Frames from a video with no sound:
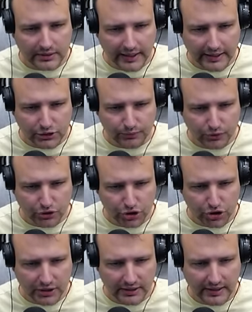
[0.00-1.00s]
reach
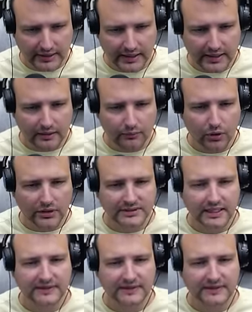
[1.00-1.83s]
position, in other words,